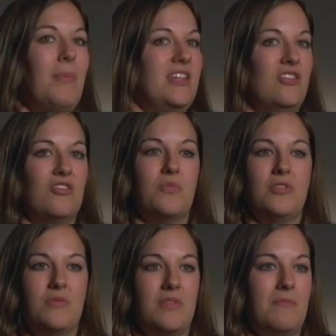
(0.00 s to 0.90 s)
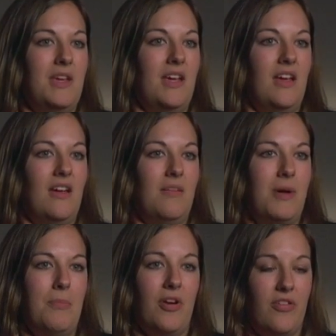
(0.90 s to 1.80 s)
My teachers worked with me.
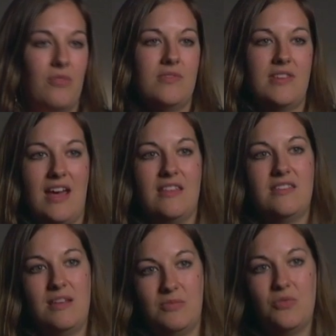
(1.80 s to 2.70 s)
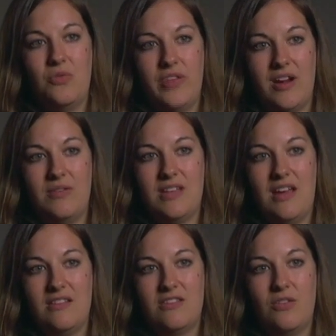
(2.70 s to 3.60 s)
My brother was at the same school that I was
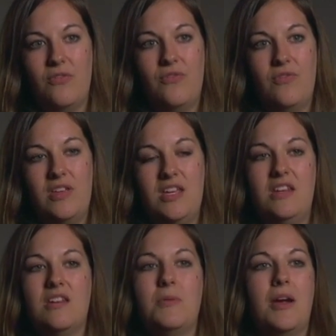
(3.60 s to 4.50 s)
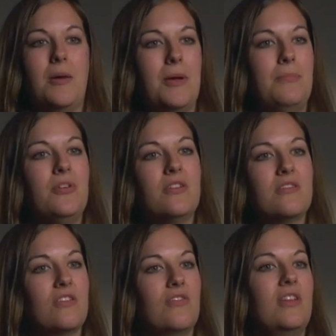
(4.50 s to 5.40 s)
at, so if he needed to pick up my
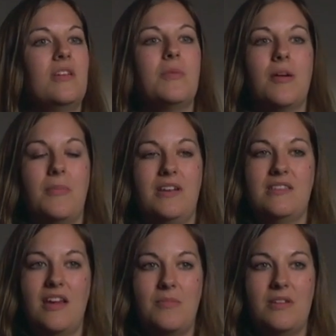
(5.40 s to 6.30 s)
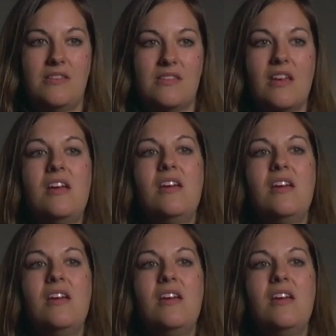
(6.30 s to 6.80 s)
books or if he needed to pick up my assignments,